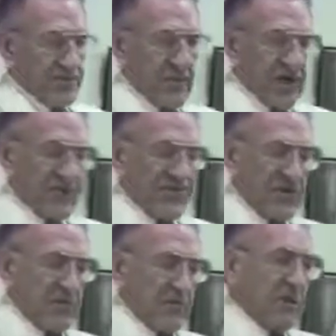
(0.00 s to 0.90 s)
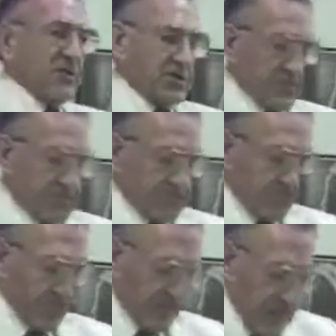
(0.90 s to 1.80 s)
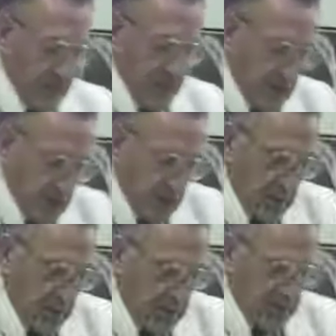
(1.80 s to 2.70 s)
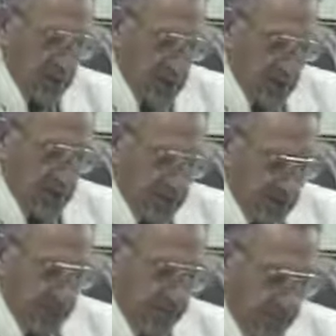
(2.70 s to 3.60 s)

transfiguration, which means